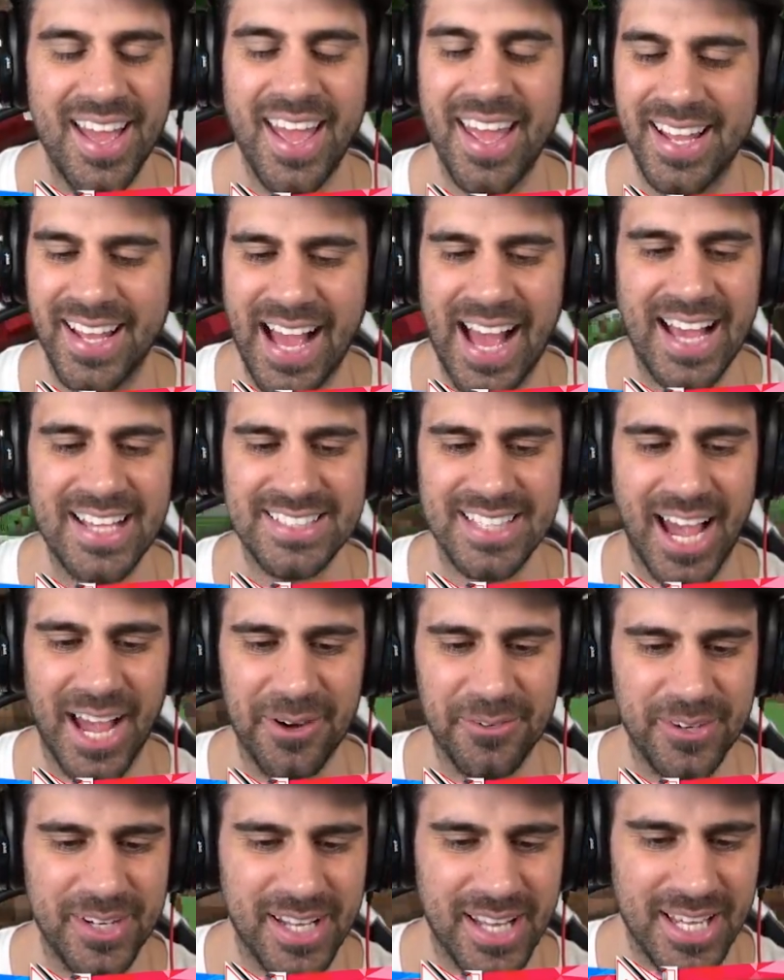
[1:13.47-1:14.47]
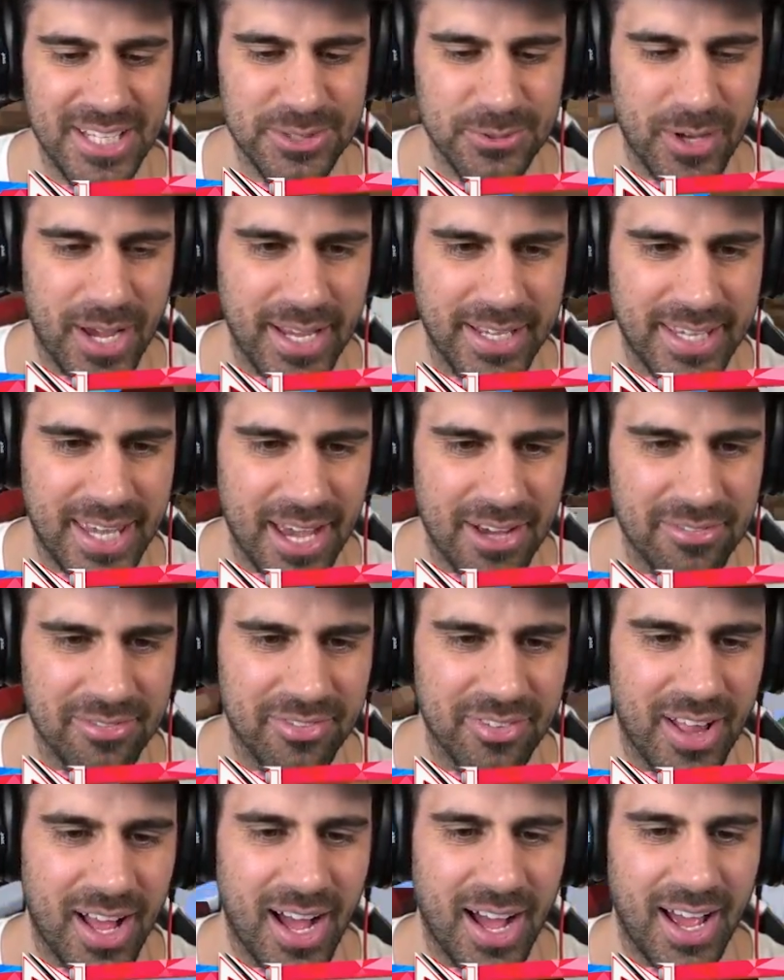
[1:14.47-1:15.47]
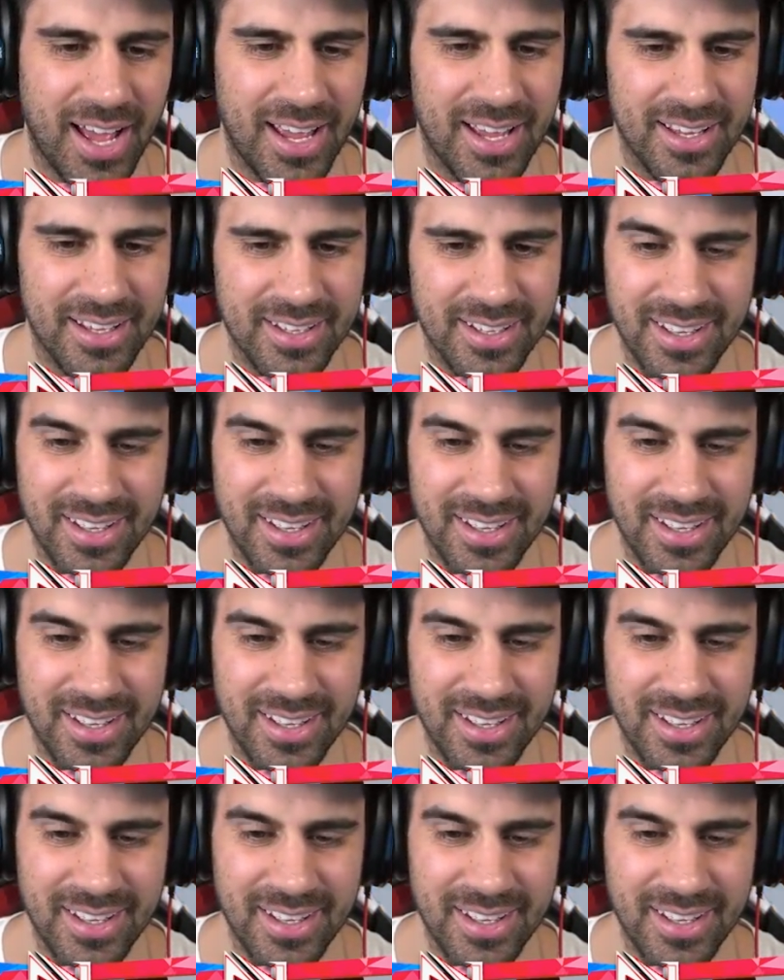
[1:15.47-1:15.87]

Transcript: hey guys, I realize why I can't fly.